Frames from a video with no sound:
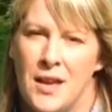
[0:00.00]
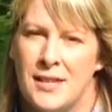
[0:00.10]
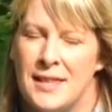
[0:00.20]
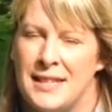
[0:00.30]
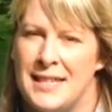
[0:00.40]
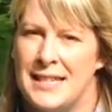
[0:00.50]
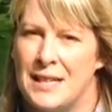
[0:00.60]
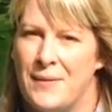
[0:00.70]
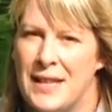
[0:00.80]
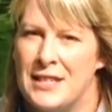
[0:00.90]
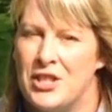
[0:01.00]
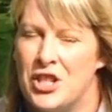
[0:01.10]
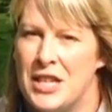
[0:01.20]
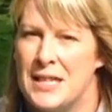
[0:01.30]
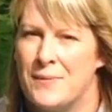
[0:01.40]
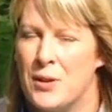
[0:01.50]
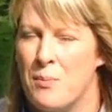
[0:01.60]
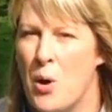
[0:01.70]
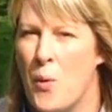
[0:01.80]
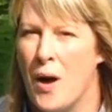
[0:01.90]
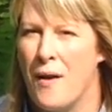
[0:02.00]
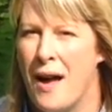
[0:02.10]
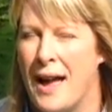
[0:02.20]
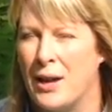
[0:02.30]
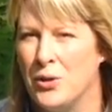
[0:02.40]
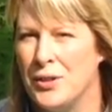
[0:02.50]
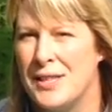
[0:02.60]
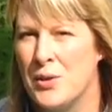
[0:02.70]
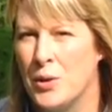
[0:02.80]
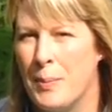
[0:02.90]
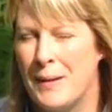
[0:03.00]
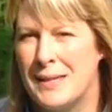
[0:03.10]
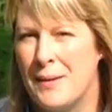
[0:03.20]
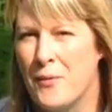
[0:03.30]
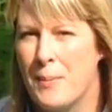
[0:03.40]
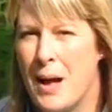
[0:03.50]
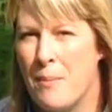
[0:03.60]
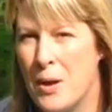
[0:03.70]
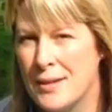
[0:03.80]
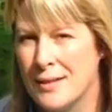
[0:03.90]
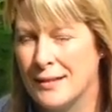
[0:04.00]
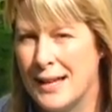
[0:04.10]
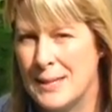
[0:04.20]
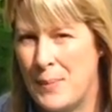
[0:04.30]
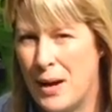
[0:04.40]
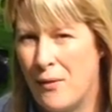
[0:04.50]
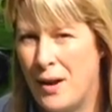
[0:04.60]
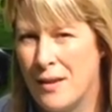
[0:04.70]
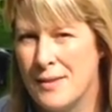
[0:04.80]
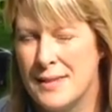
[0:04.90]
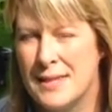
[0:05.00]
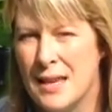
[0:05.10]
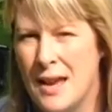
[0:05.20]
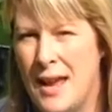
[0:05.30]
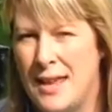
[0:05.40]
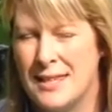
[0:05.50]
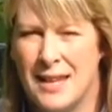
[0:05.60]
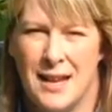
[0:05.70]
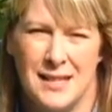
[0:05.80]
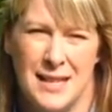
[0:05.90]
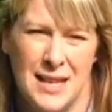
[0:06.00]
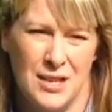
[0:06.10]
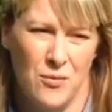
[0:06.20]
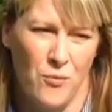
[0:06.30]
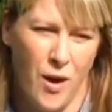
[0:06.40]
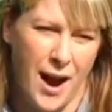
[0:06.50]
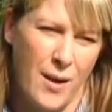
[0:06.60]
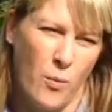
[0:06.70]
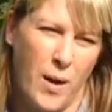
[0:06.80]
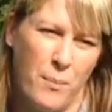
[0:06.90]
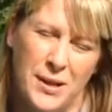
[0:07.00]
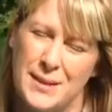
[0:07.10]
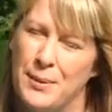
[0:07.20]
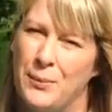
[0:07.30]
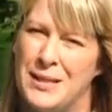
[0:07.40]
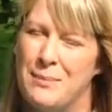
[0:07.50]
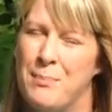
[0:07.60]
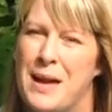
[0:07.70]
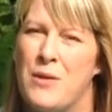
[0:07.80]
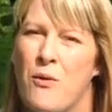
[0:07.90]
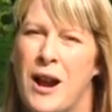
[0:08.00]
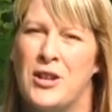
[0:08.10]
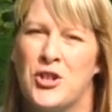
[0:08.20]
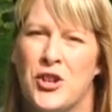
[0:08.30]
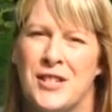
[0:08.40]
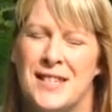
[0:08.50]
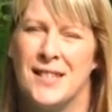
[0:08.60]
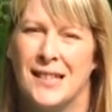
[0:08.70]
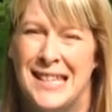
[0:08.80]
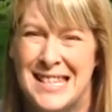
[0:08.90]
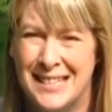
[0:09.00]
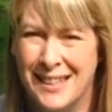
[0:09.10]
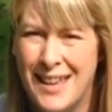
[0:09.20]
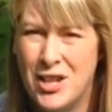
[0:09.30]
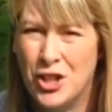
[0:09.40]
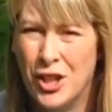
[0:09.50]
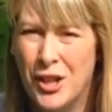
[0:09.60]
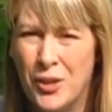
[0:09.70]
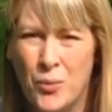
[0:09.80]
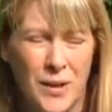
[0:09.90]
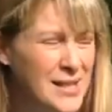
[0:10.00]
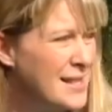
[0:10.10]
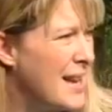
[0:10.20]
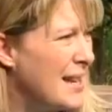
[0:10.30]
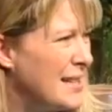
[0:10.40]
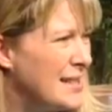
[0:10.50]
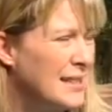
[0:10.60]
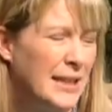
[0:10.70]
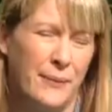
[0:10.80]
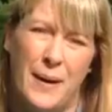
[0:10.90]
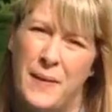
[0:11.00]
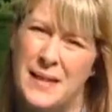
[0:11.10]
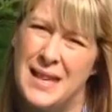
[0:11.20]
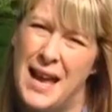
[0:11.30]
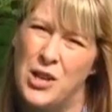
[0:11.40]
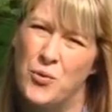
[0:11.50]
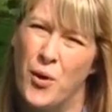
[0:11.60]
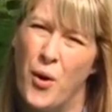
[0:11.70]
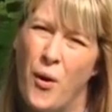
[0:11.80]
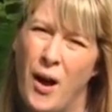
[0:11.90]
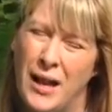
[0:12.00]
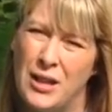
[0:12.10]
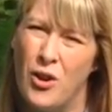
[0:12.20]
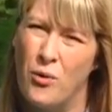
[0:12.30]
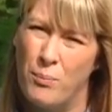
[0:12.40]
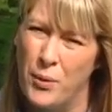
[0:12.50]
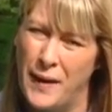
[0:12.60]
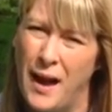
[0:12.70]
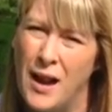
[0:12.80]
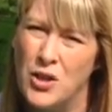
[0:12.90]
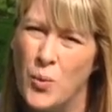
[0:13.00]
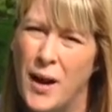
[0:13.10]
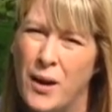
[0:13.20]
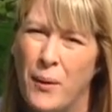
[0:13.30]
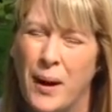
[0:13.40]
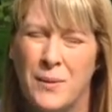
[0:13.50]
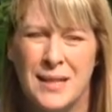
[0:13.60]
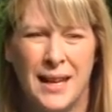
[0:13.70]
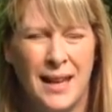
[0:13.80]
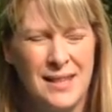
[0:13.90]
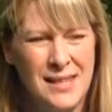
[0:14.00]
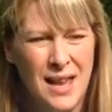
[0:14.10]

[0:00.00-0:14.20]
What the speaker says: So the disadvantages for the mower, I can only talk about it from our personal experience. It started right when possibly we didn't make the right choices on installation. We decided to leave out this hedgerow and not put the guide wire around it.